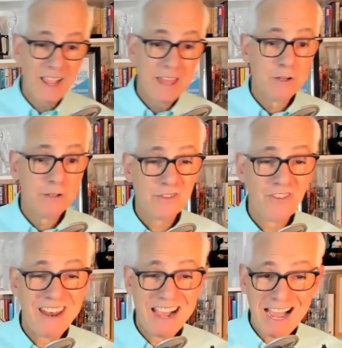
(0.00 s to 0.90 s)
Okay, those are
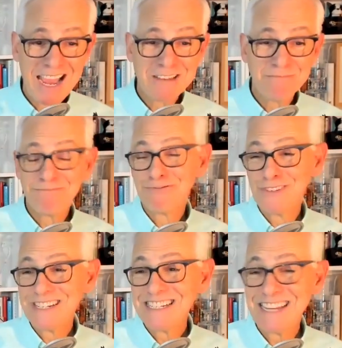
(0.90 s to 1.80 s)
nine
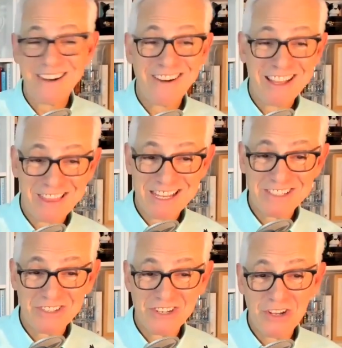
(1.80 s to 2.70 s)
pretty daring
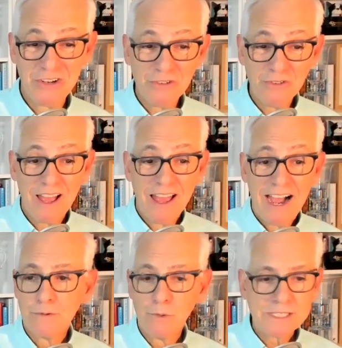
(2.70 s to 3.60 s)
things to do.
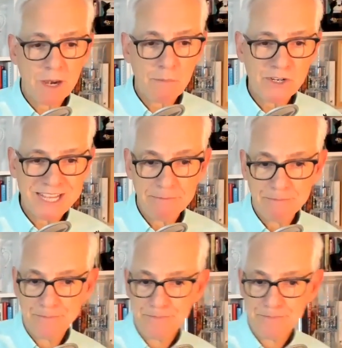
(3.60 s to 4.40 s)
What's number ten?